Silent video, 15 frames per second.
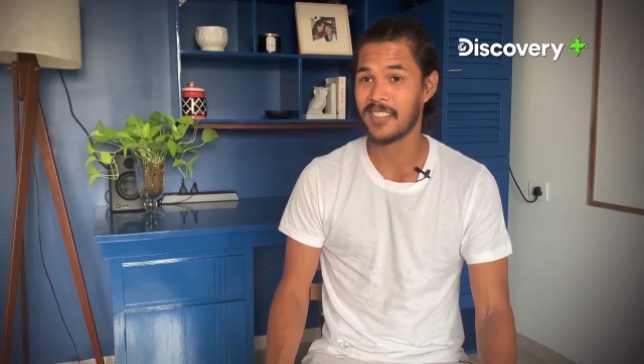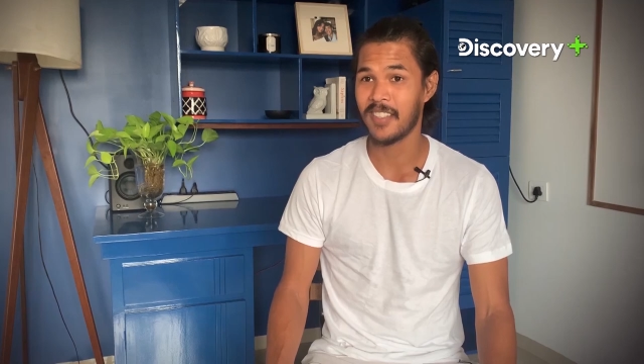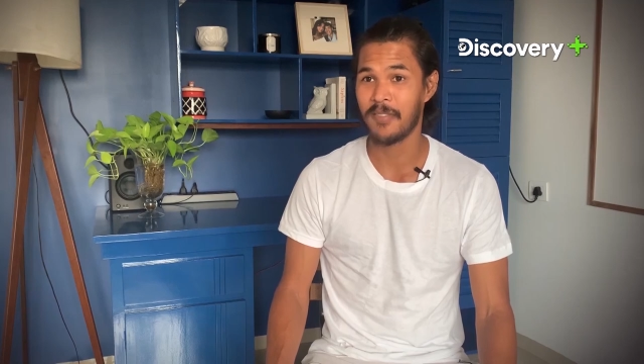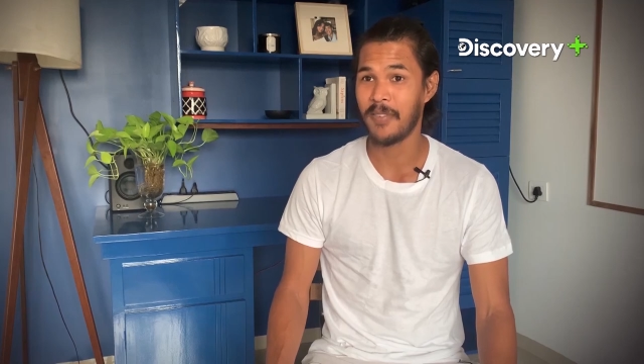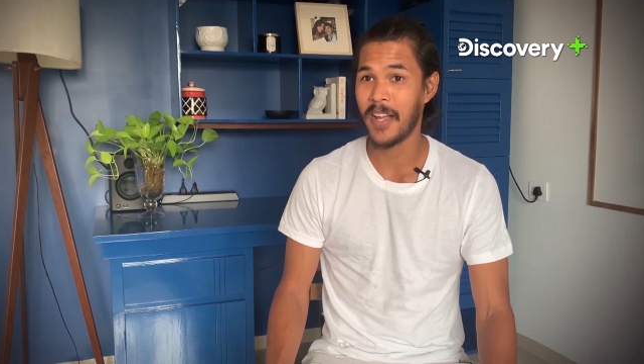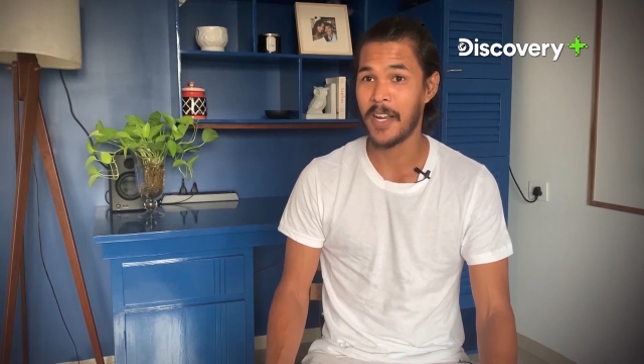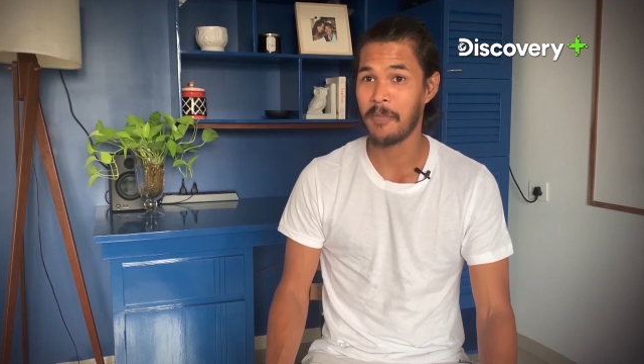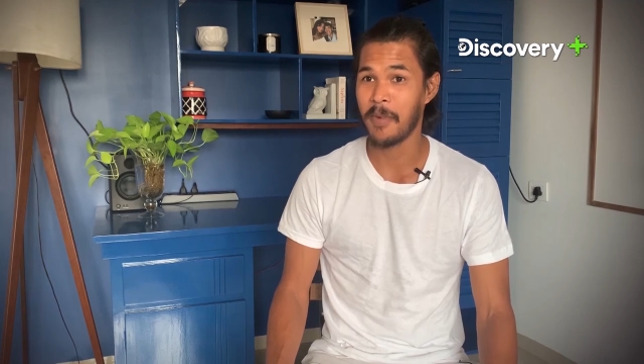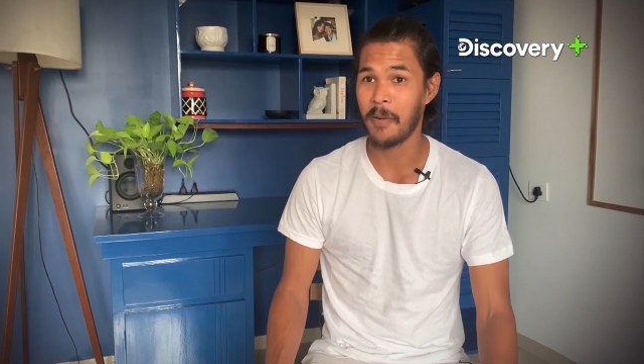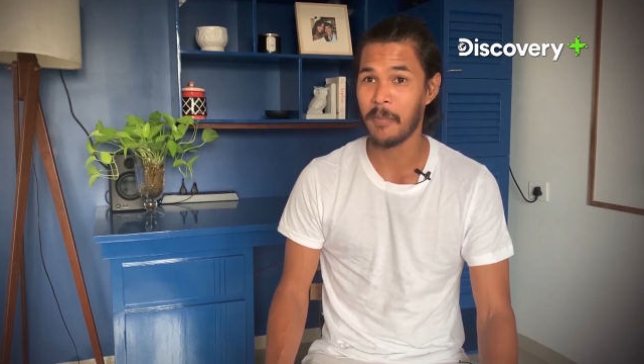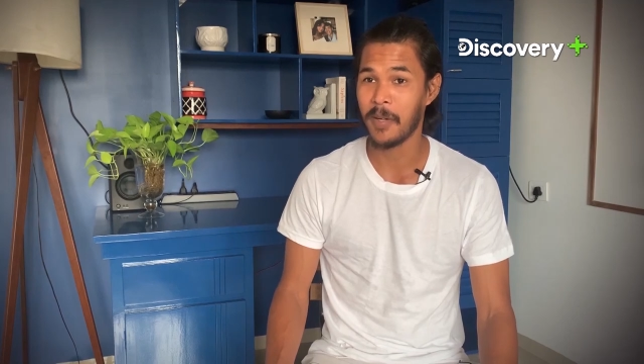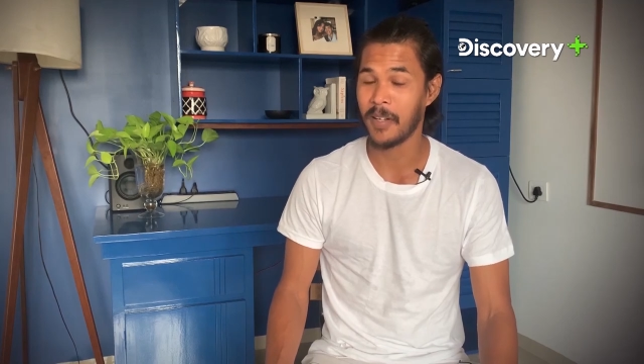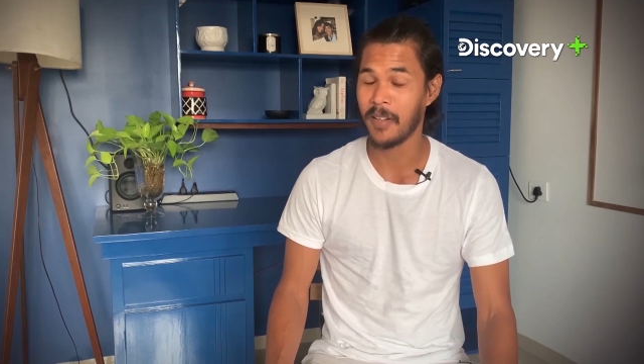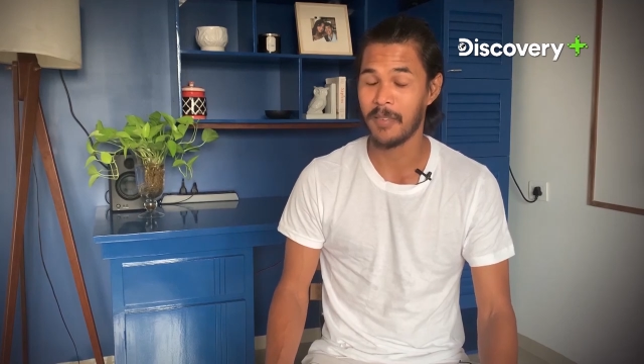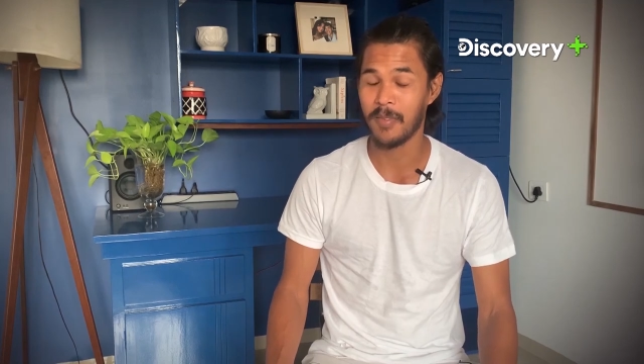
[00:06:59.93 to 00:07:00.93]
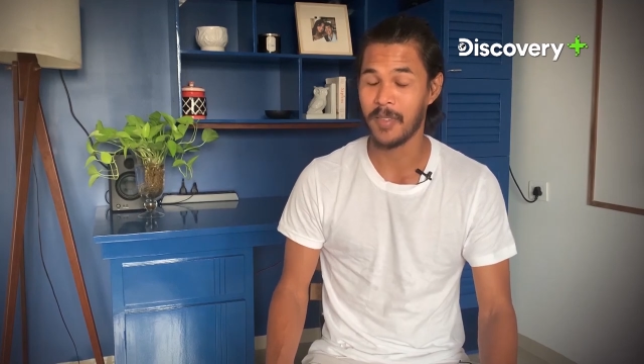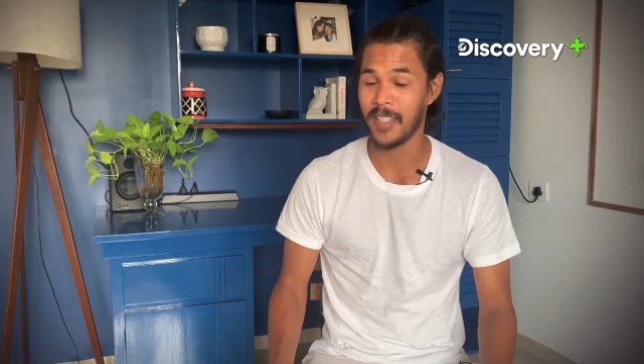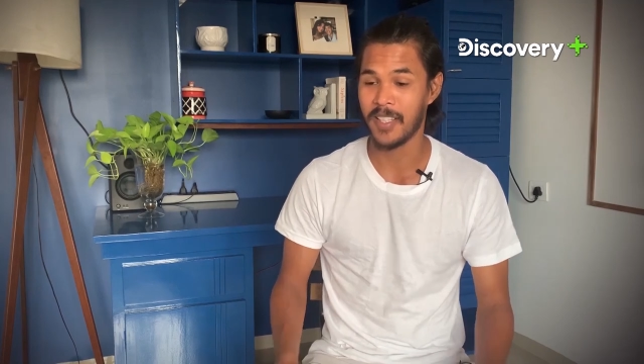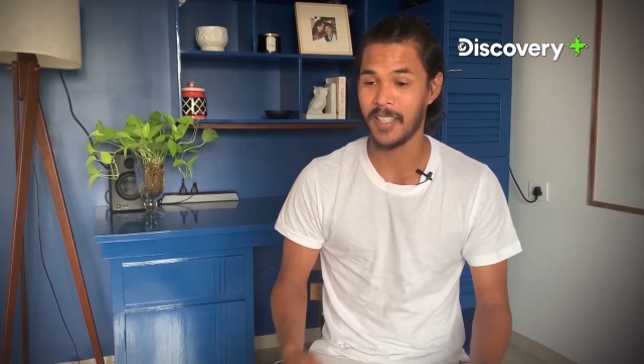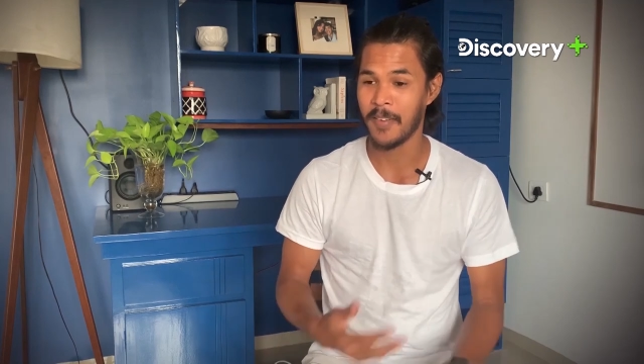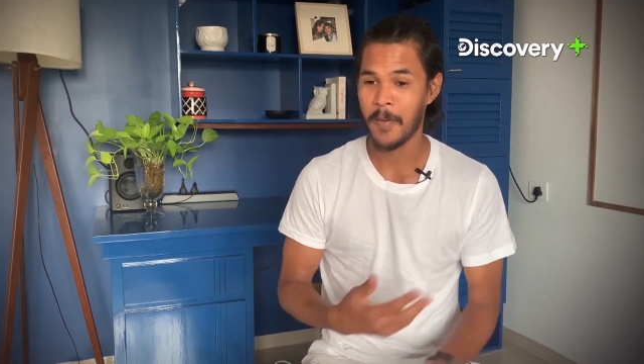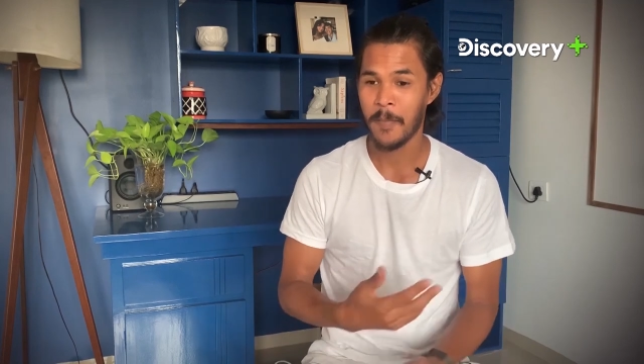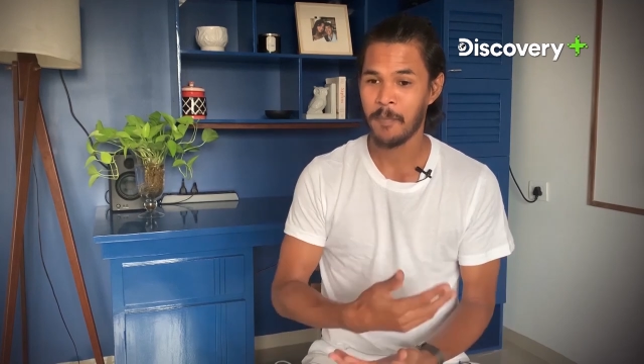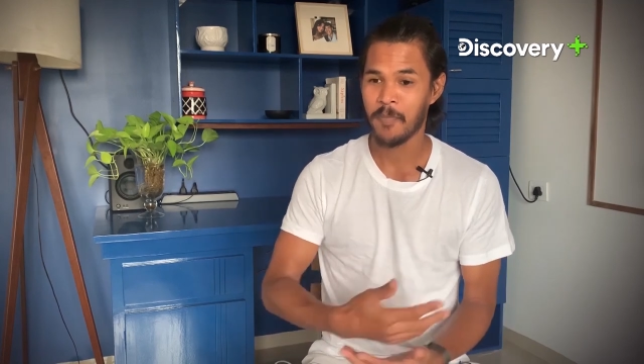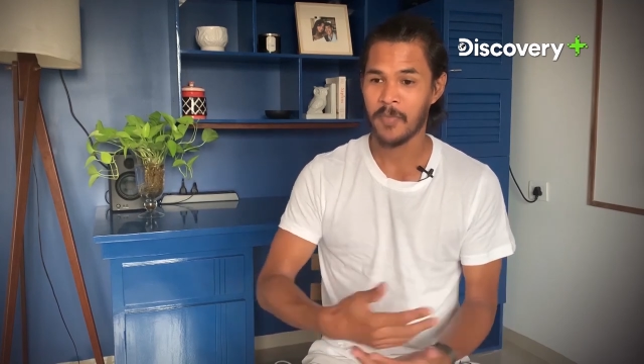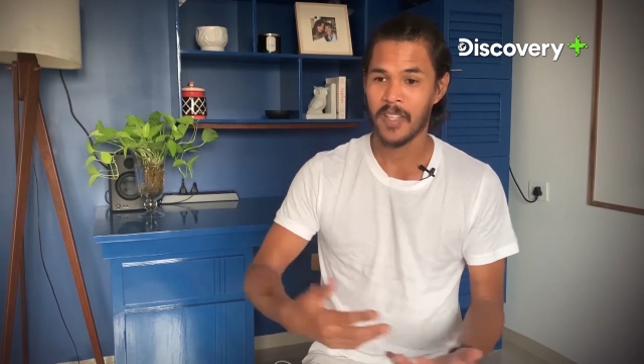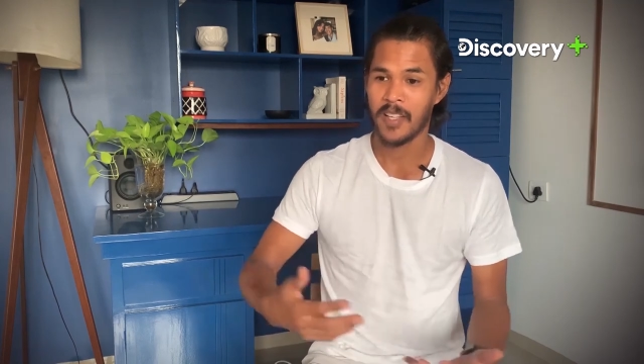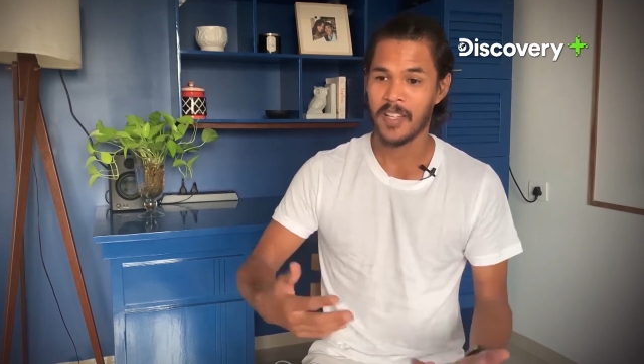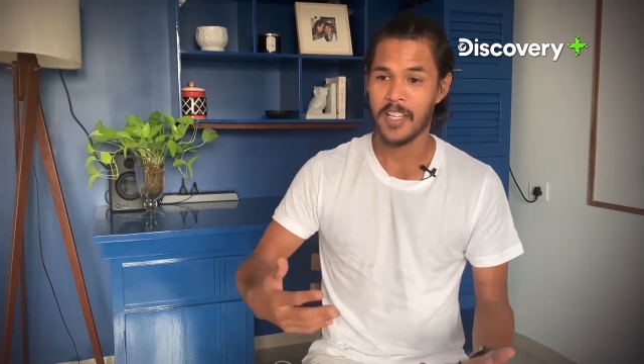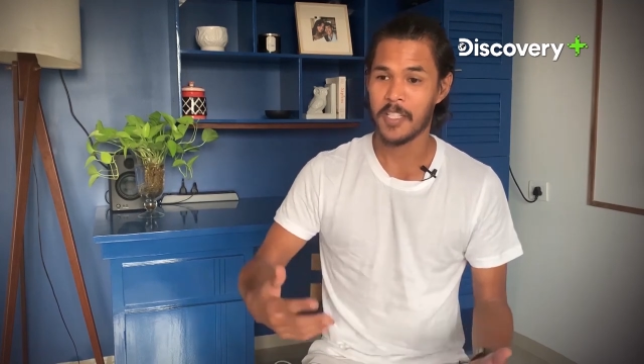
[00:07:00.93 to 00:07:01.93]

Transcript: if I remember, uh,